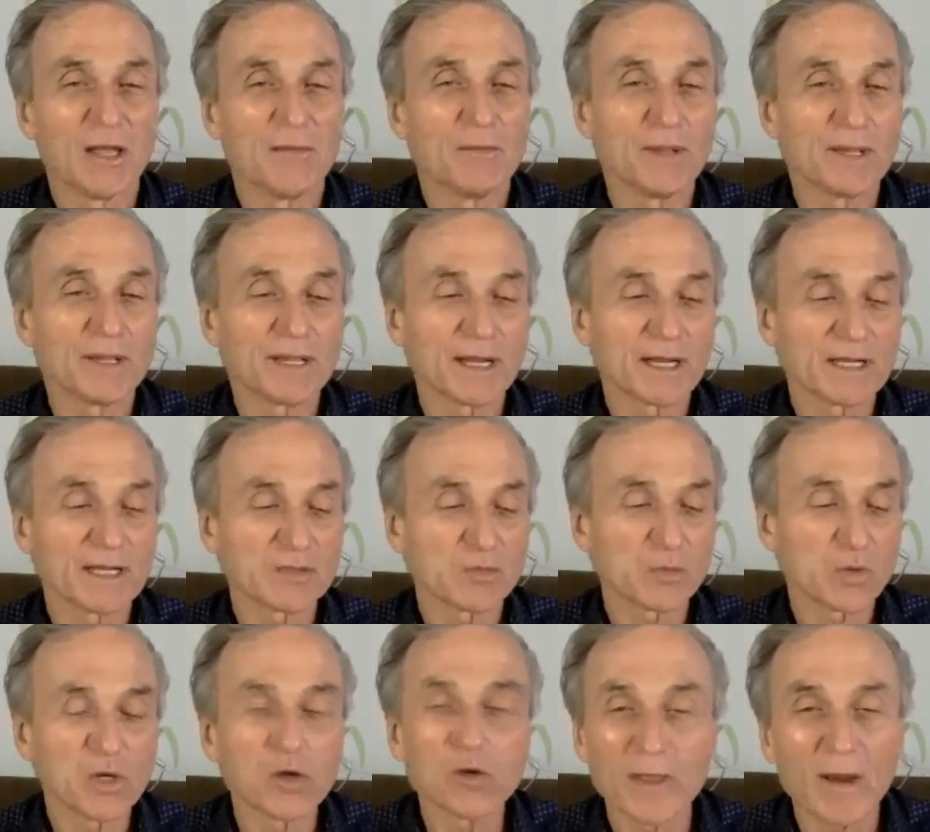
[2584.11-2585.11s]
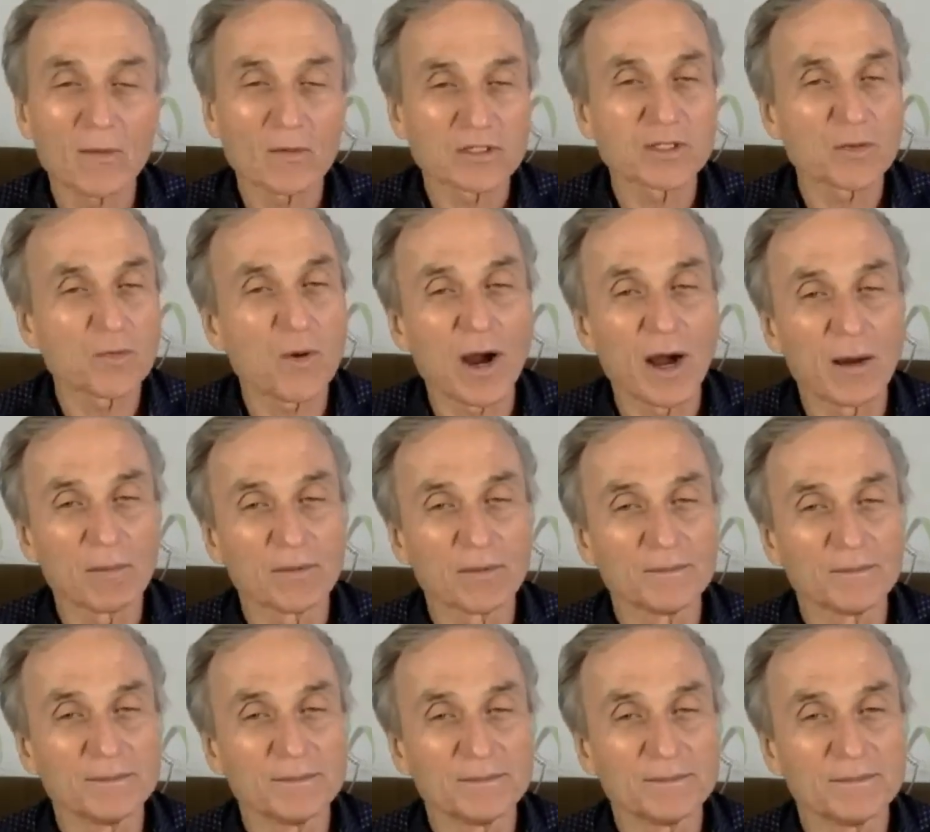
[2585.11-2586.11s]
because we knew that was the
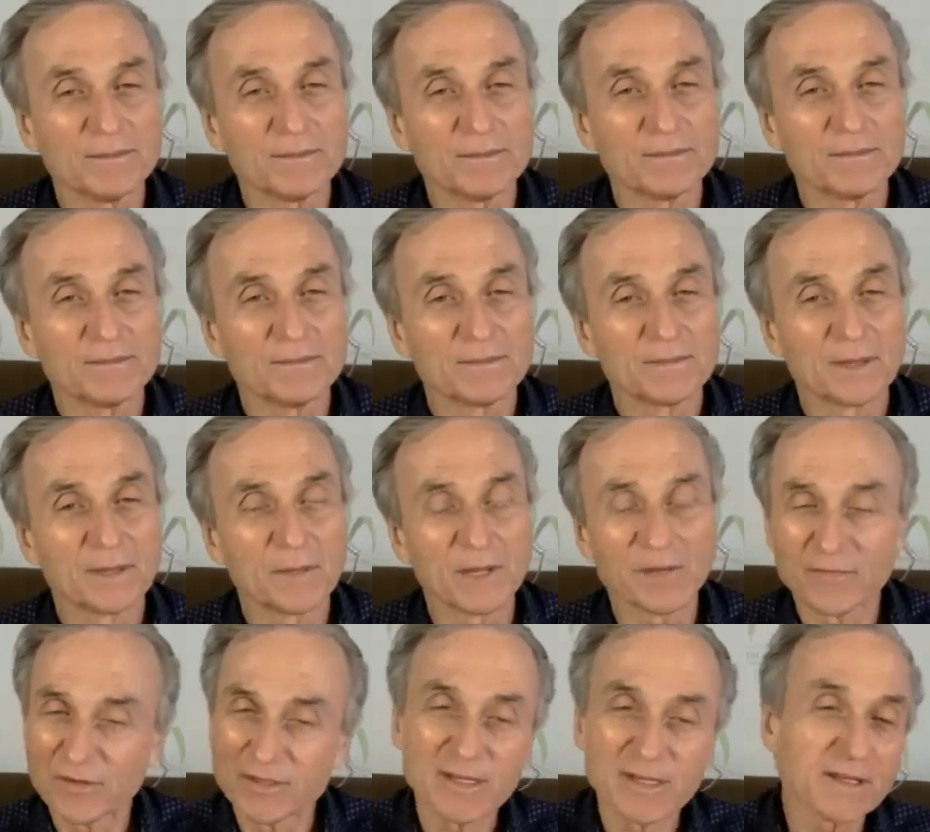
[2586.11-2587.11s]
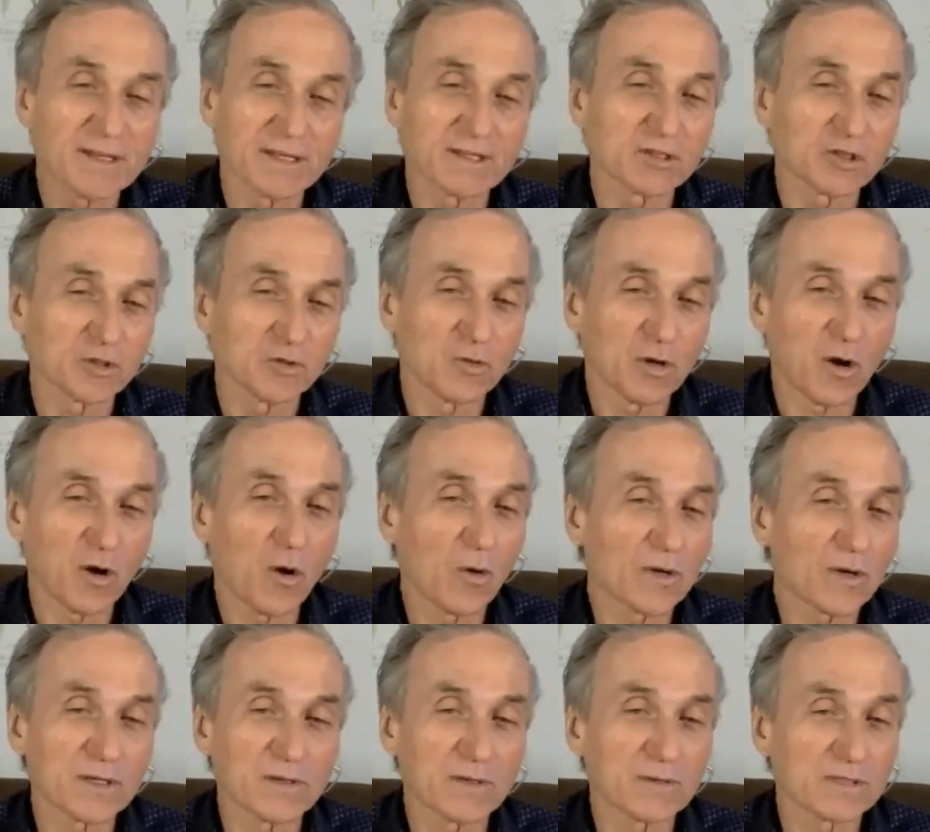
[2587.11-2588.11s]
problem. I mean, if you did this, you would
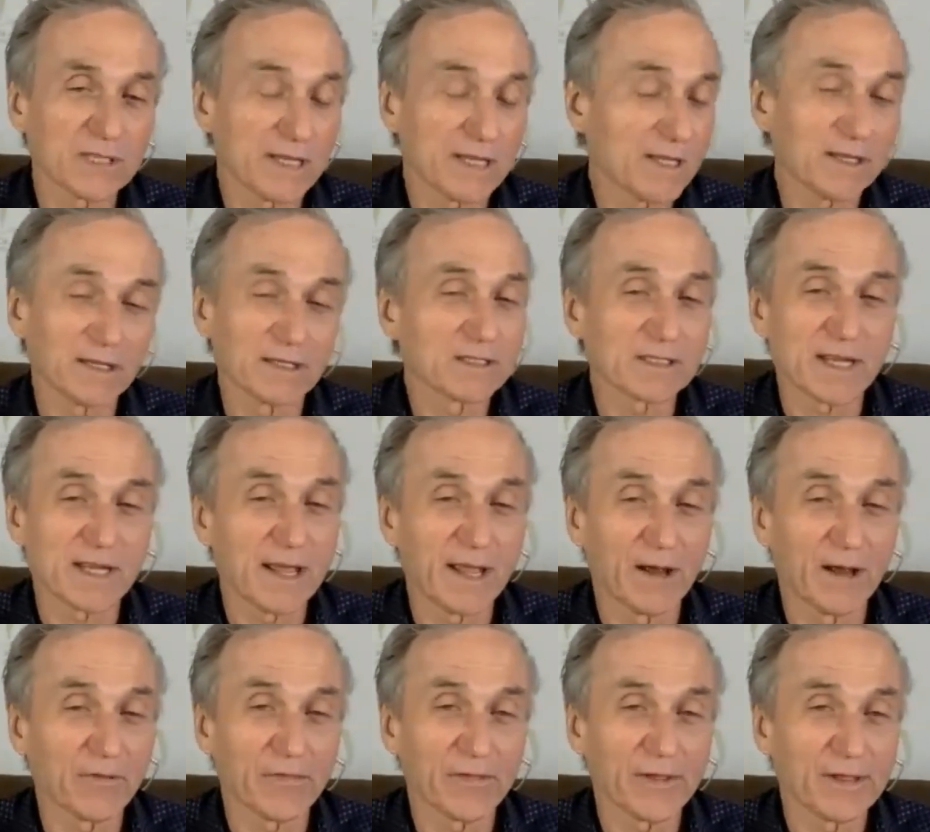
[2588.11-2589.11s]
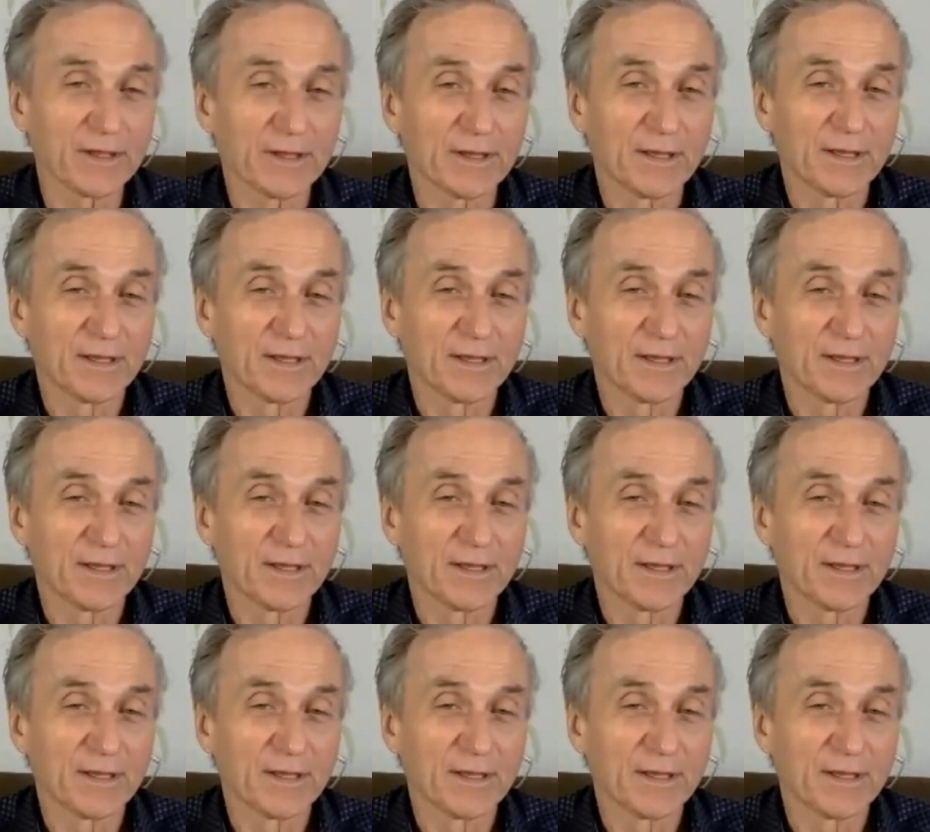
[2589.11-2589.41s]
always heal and stay healthy.